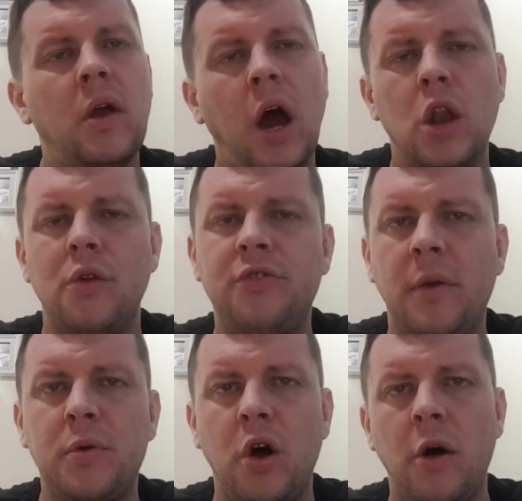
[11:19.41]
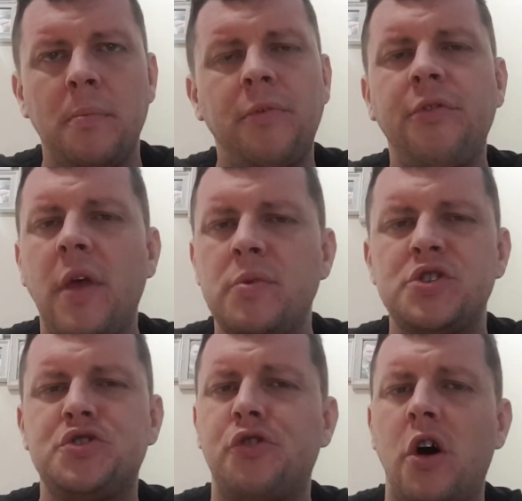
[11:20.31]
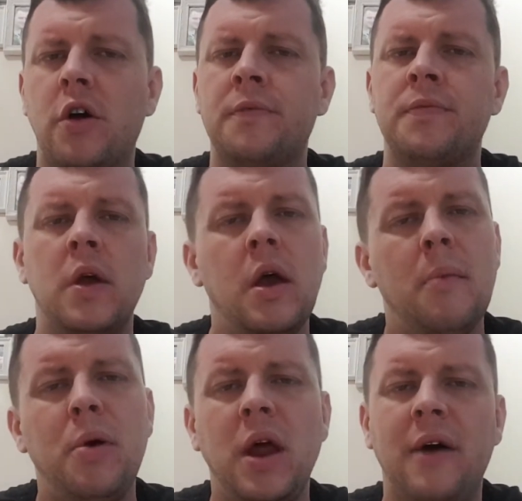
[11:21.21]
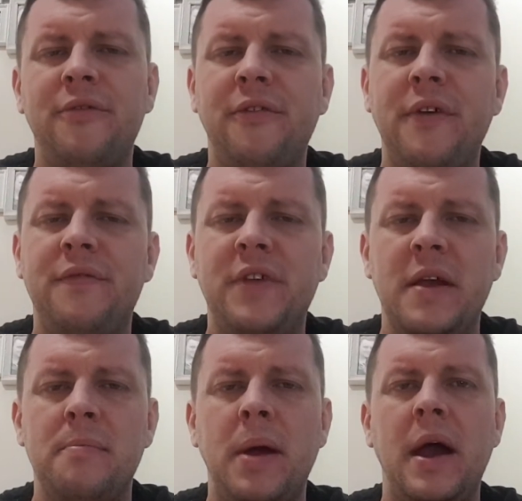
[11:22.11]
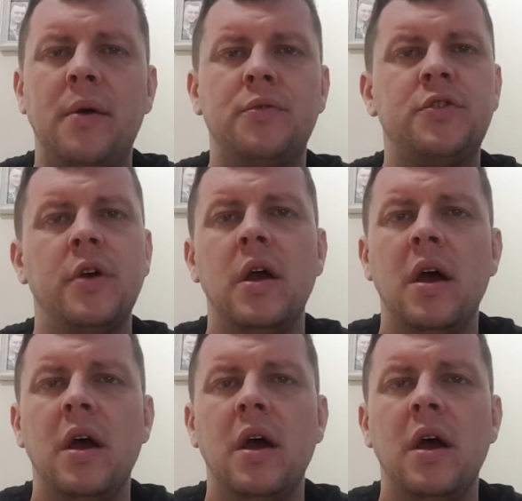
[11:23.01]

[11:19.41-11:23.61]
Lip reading: I looked up comps. They were strong. Put it up for £15.